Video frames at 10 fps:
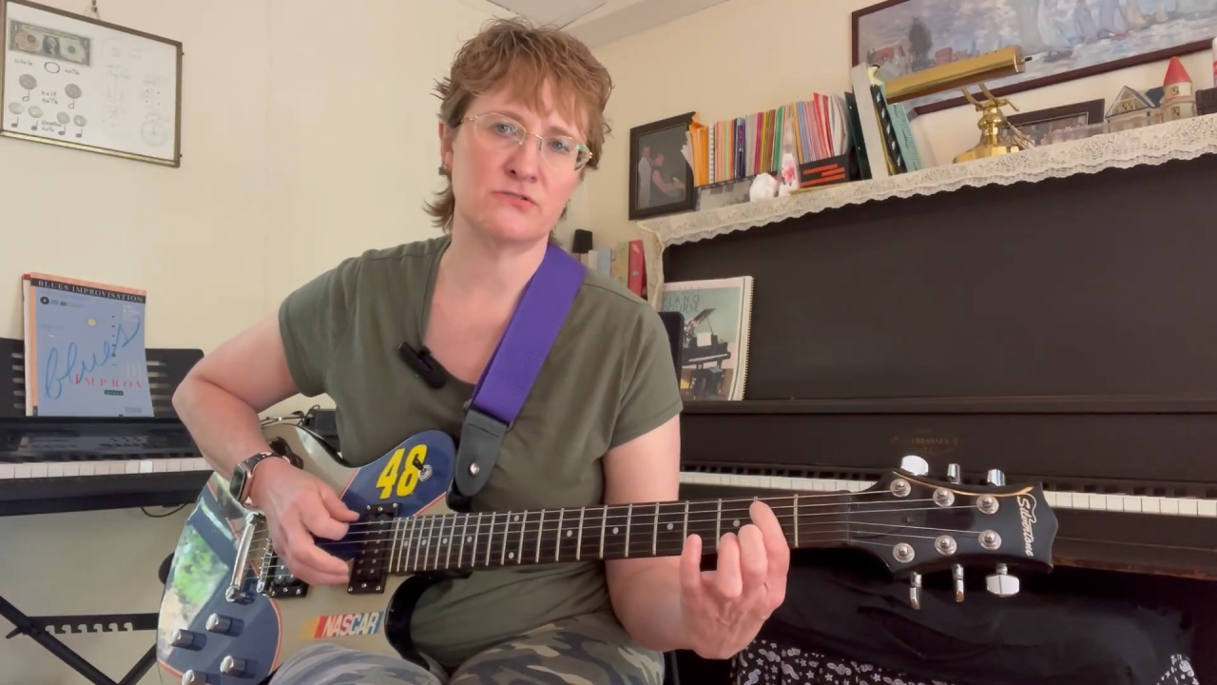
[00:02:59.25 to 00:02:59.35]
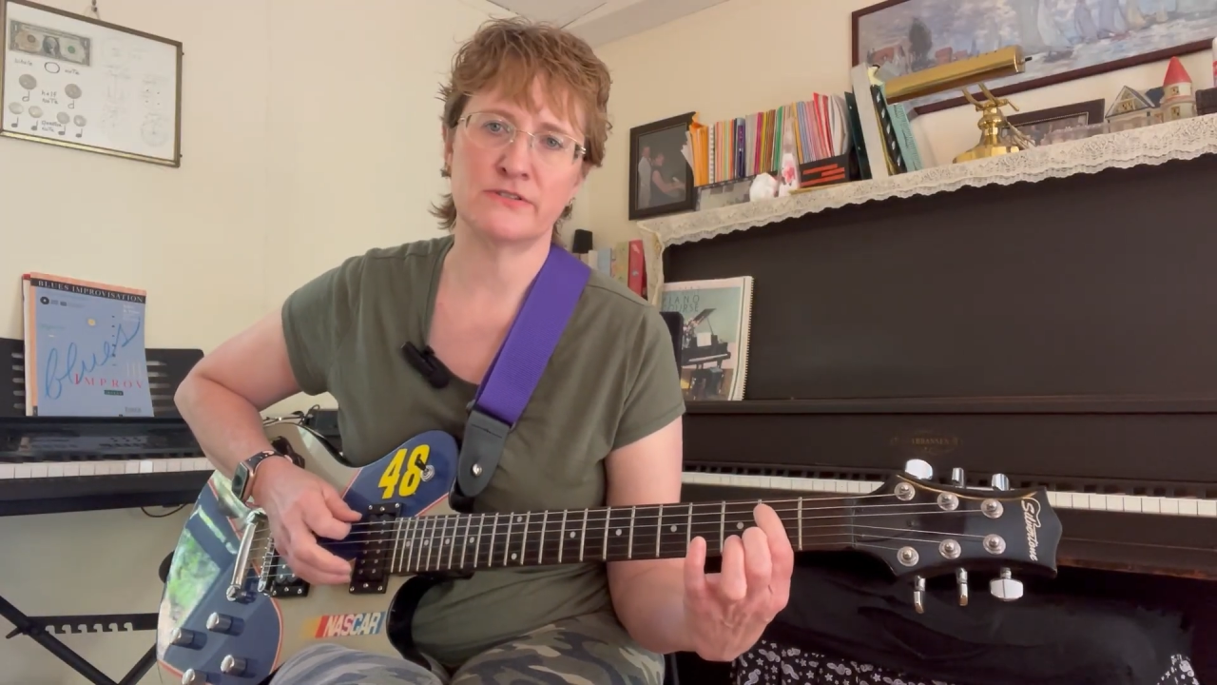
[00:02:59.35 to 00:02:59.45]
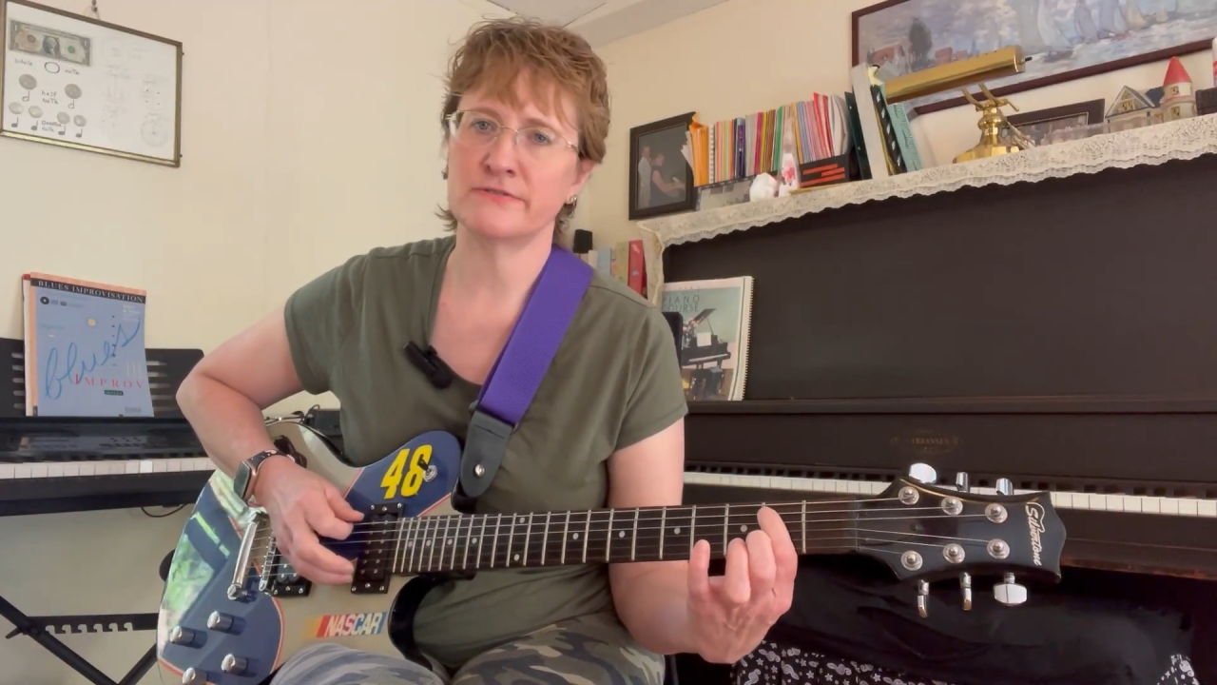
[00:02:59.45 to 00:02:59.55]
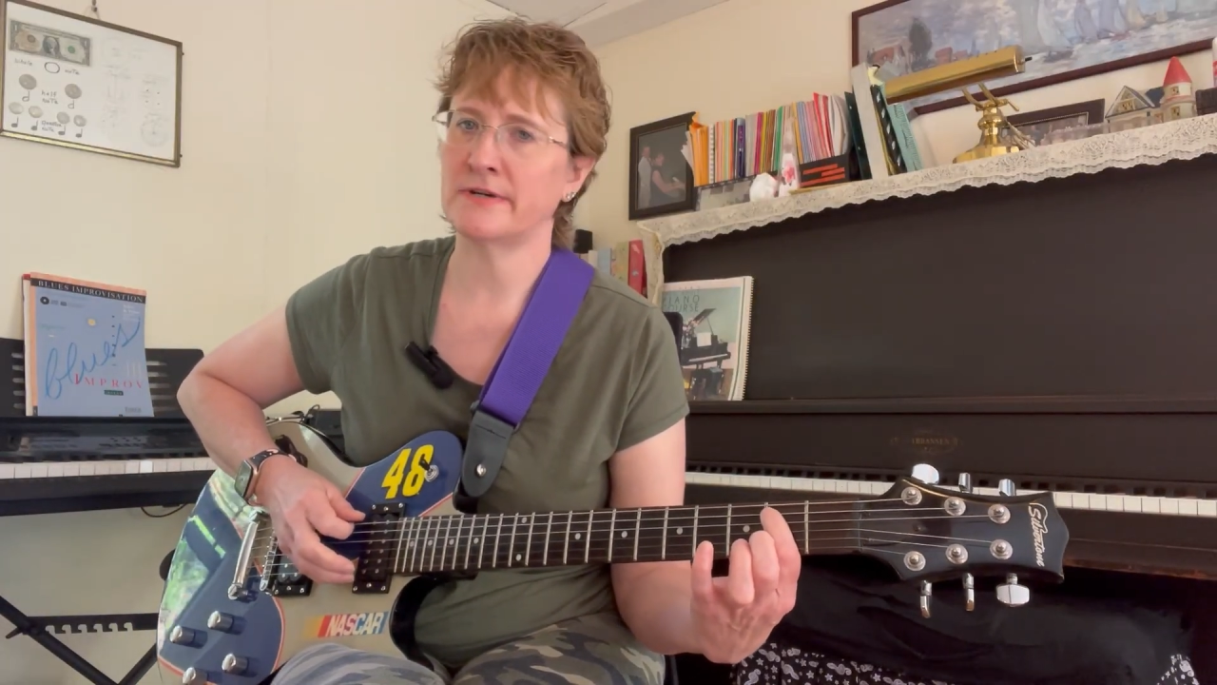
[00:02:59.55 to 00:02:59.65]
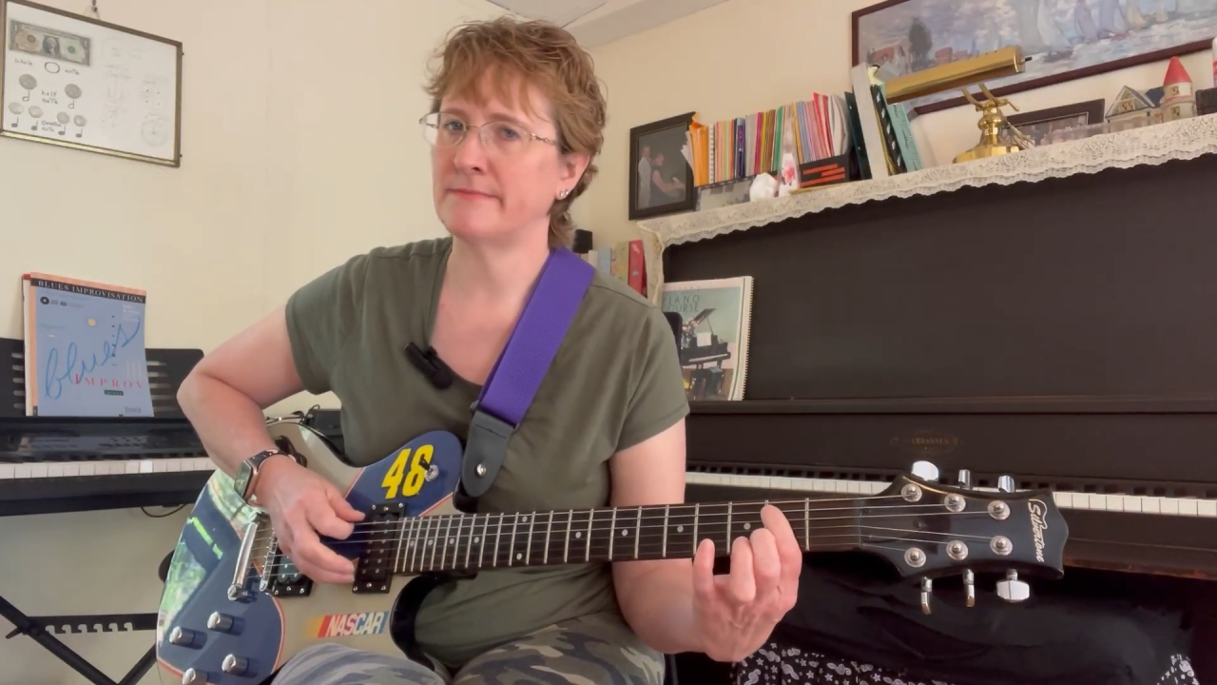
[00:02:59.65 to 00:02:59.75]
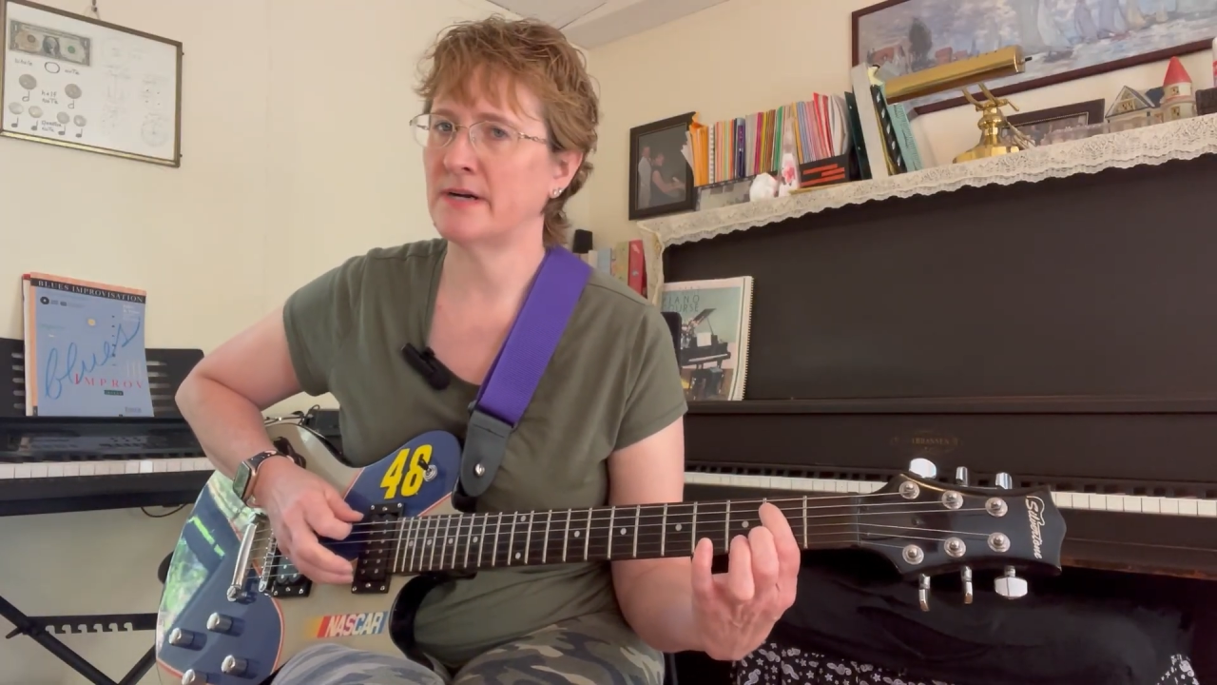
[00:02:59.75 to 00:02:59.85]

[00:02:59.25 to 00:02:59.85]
they're not